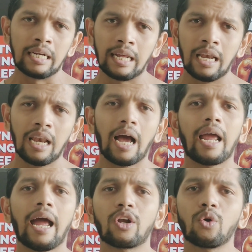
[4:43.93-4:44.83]
till I
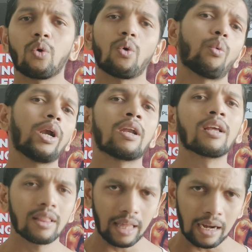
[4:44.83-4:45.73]
had to quit
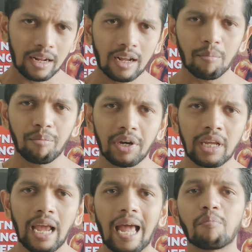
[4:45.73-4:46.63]
that
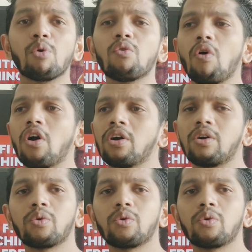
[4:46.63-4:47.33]
company and move on